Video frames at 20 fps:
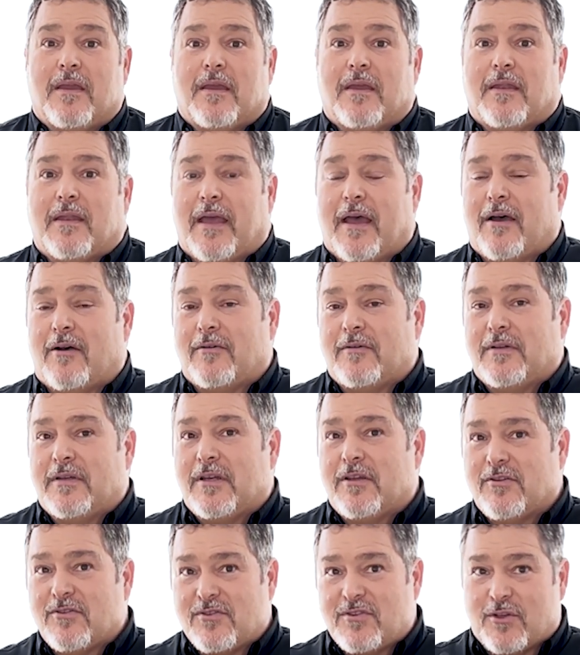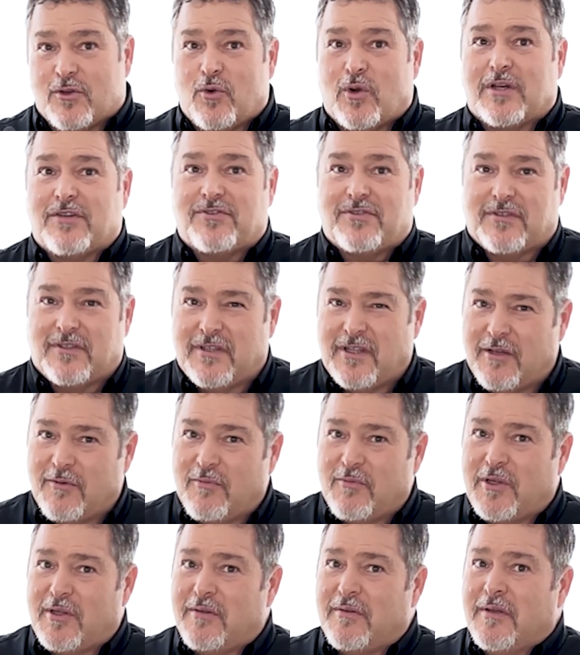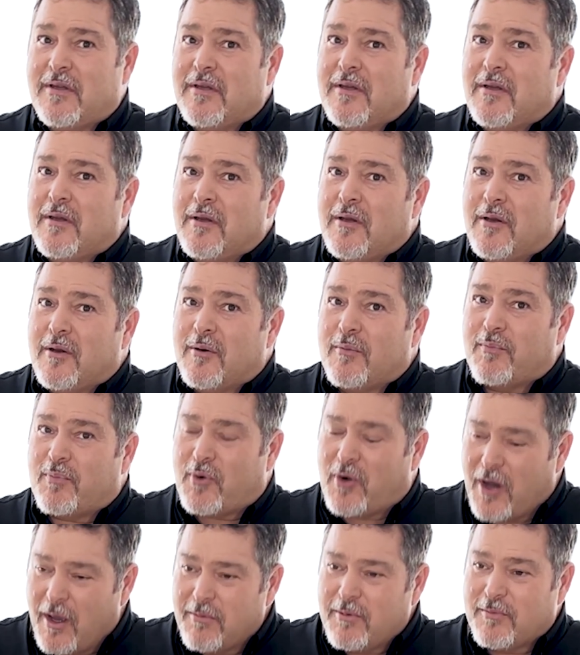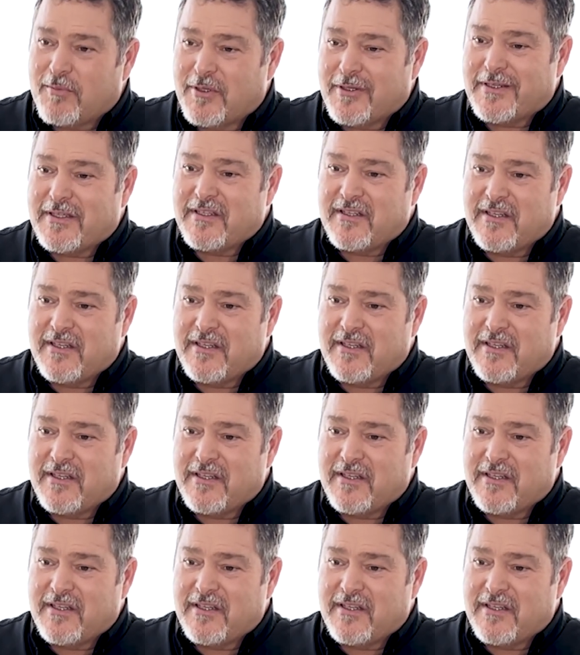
Now, here's the question that we probably